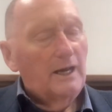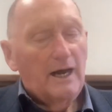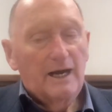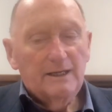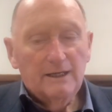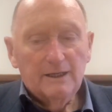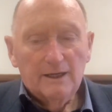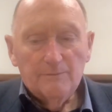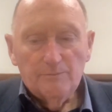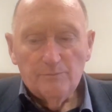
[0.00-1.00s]
and
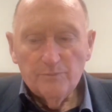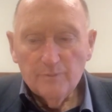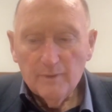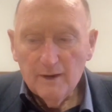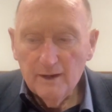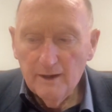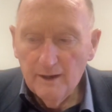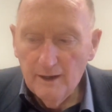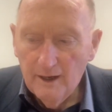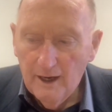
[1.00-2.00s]

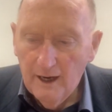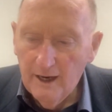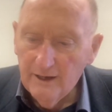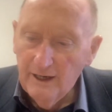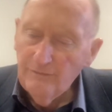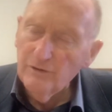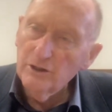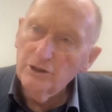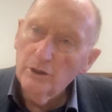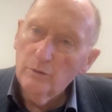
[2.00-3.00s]
a reference
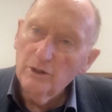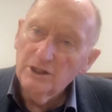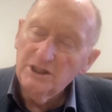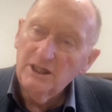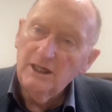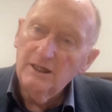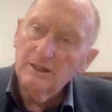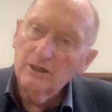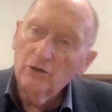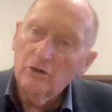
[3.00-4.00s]
to what's seen in
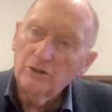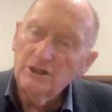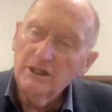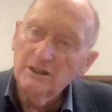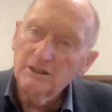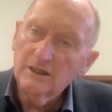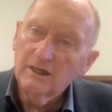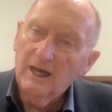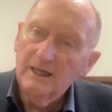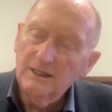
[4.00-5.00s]
the Lord Jesus
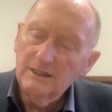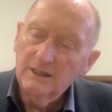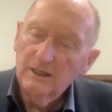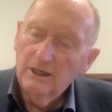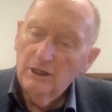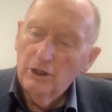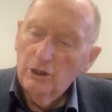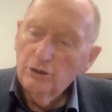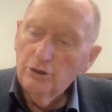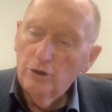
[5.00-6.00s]
Christ
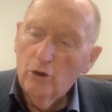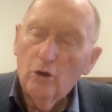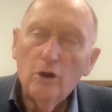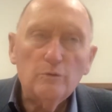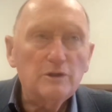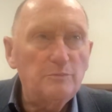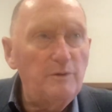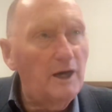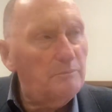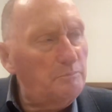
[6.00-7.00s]
should always be
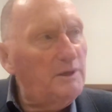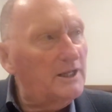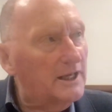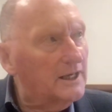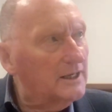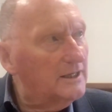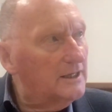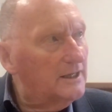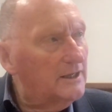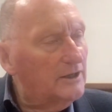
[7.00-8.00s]
appealing
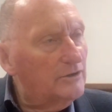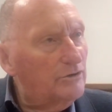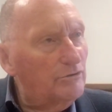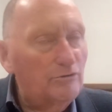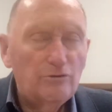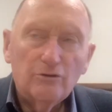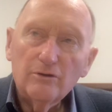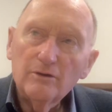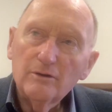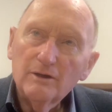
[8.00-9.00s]
to
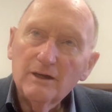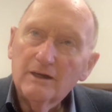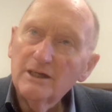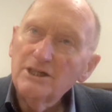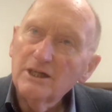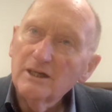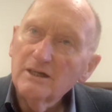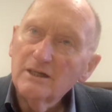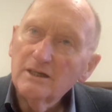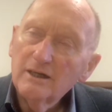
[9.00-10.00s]

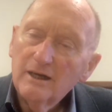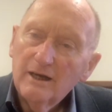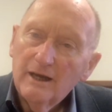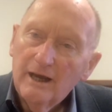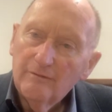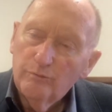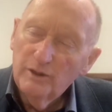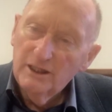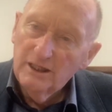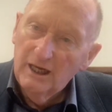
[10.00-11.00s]
Christians. If we
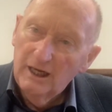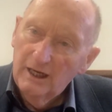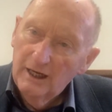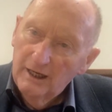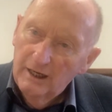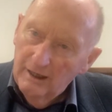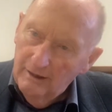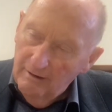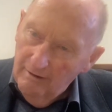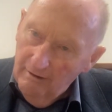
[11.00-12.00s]
see
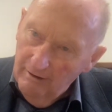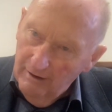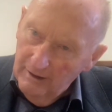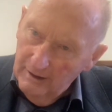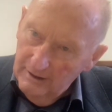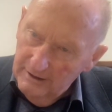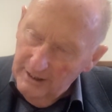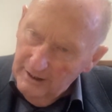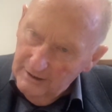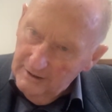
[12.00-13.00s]

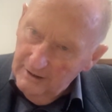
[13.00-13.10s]
certain